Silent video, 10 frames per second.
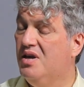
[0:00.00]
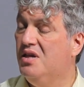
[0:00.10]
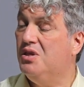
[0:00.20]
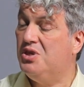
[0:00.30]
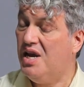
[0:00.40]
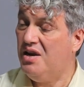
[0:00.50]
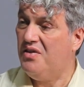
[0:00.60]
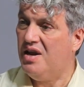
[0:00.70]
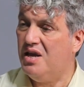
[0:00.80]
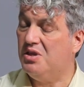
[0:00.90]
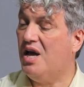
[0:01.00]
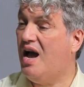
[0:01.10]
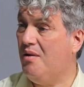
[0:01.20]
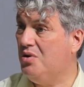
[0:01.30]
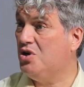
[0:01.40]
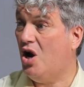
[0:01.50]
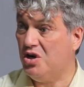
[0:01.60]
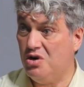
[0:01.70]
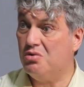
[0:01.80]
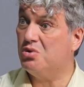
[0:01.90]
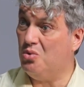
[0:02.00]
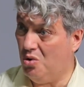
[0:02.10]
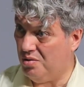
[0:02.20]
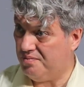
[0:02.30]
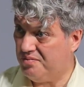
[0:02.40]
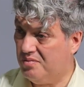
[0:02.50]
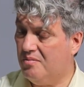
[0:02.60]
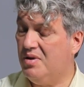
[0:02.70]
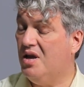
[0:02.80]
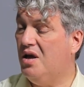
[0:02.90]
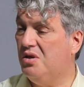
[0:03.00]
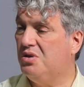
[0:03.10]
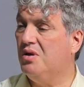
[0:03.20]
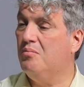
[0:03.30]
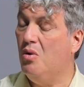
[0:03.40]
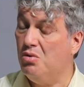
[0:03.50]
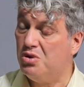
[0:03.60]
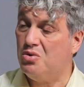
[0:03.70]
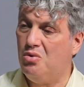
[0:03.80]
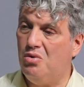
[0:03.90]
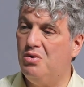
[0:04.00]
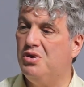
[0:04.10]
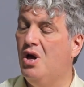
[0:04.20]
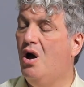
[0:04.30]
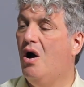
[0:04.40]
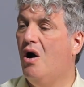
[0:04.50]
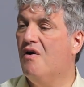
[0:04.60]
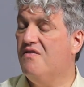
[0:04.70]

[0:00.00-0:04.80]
The second thing is, I would talk to your school, because most schools are